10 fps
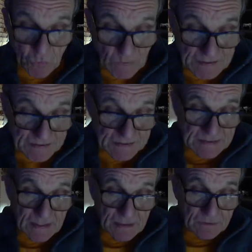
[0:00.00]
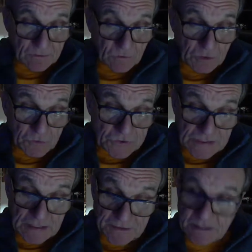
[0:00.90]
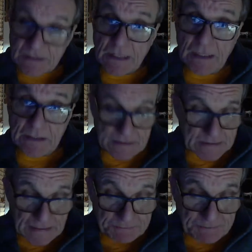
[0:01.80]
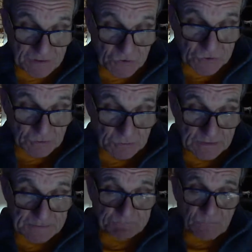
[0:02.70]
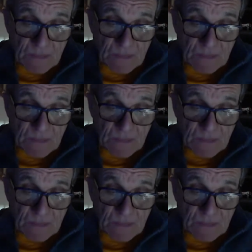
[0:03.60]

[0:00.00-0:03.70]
weeks, those secret silence had been sought,